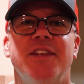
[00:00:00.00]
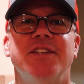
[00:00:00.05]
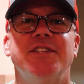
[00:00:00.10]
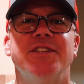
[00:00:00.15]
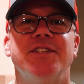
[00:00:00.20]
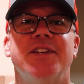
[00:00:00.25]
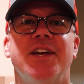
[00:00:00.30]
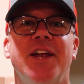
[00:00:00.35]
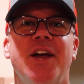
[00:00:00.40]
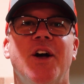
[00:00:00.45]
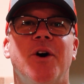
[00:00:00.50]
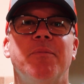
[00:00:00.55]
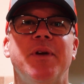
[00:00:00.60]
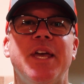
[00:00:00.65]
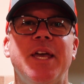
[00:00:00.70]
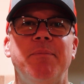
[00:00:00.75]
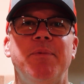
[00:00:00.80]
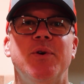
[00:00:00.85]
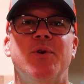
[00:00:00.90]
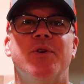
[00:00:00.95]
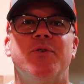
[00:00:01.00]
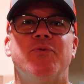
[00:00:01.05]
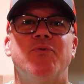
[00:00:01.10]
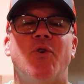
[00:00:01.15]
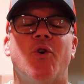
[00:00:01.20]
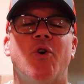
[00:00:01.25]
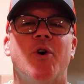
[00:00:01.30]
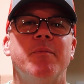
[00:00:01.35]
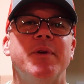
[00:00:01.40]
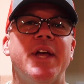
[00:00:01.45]
This is gonna help keep you
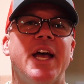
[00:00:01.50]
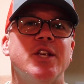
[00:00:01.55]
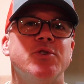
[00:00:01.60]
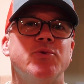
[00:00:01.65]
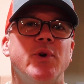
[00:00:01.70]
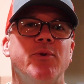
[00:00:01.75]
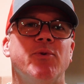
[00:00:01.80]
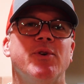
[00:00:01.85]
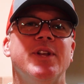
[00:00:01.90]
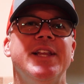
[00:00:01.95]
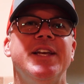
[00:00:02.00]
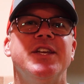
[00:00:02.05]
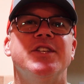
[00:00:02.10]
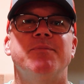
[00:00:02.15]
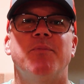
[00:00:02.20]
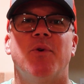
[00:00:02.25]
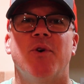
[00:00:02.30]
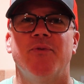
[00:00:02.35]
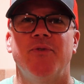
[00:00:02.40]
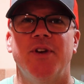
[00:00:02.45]
informed as we release more